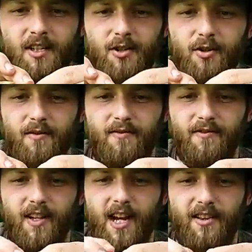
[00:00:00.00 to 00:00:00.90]
you can
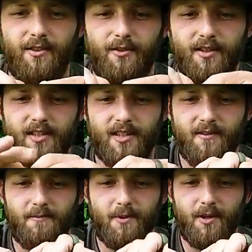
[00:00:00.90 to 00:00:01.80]
fly through this
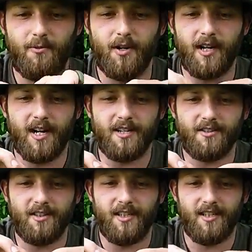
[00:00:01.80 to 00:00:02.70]
stuff pretty quick,
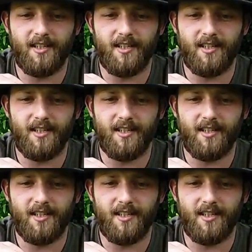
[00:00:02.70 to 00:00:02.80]
actually.